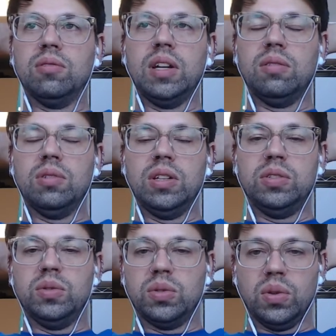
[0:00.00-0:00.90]
really
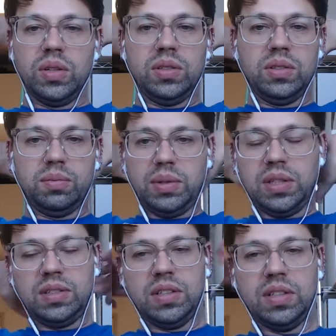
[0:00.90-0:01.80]
tutorials, but
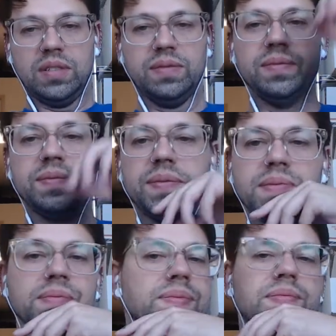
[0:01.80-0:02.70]
at
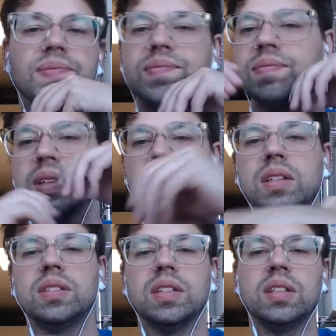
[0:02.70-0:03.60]
least
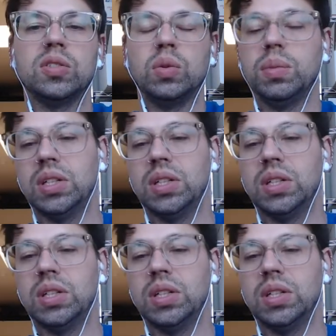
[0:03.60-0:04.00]
not so much.